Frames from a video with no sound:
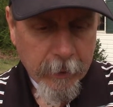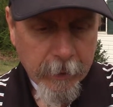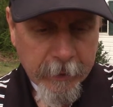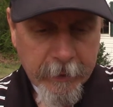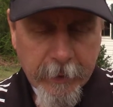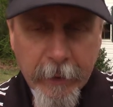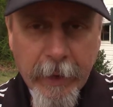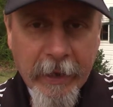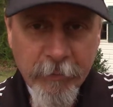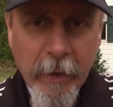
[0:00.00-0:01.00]
again,
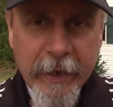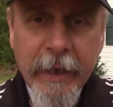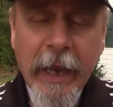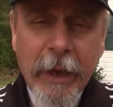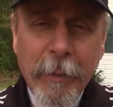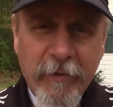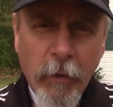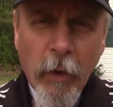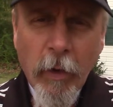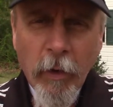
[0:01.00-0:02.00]
as my game
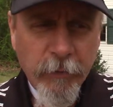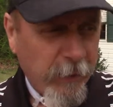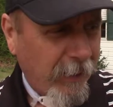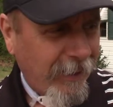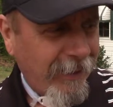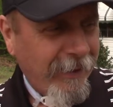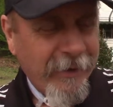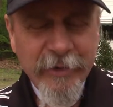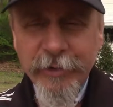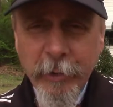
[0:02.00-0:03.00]
evolved,
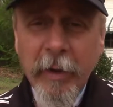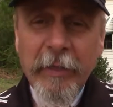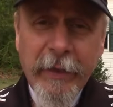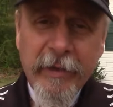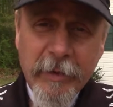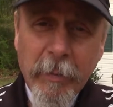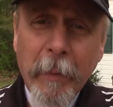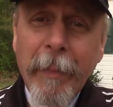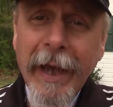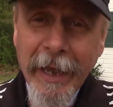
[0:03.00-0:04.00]
some of the things in my
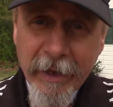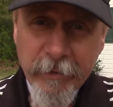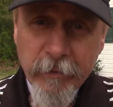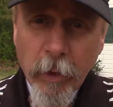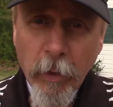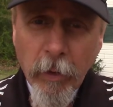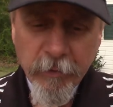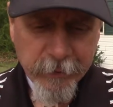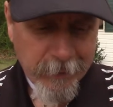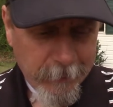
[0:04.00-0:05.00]
bag have
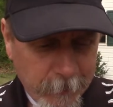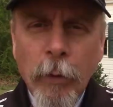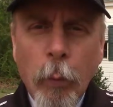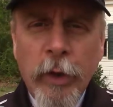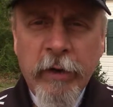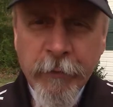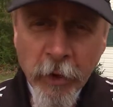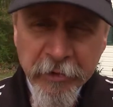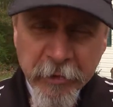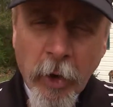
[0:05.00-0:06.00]
evolved. When you
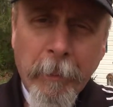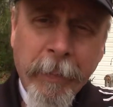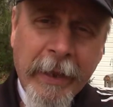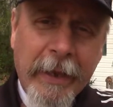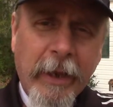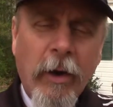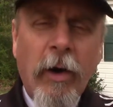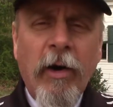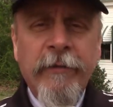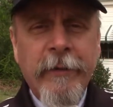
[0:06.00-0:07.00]
first start playing
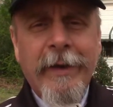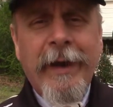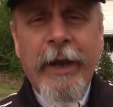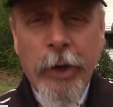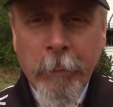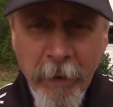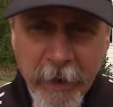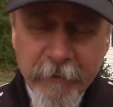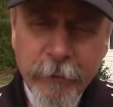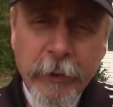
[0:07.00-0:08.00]
golf and you
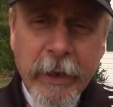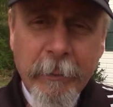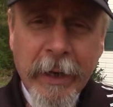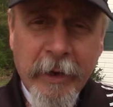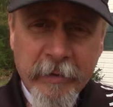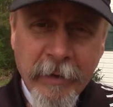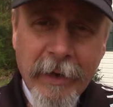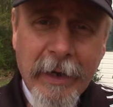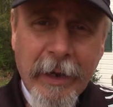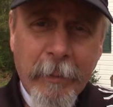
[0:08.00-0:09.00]
play it for any amount of
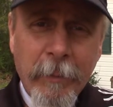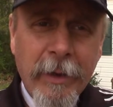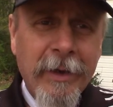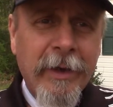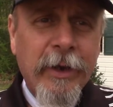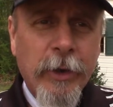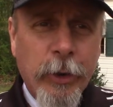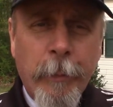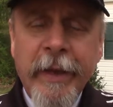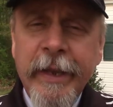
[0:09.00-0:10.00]
time,
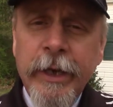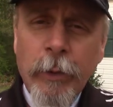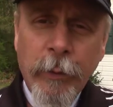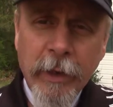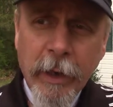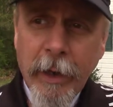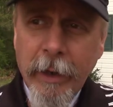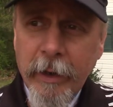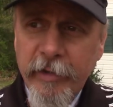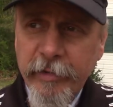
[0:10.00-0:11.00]
you begin to
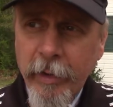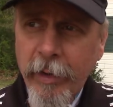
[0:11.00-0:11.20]
realize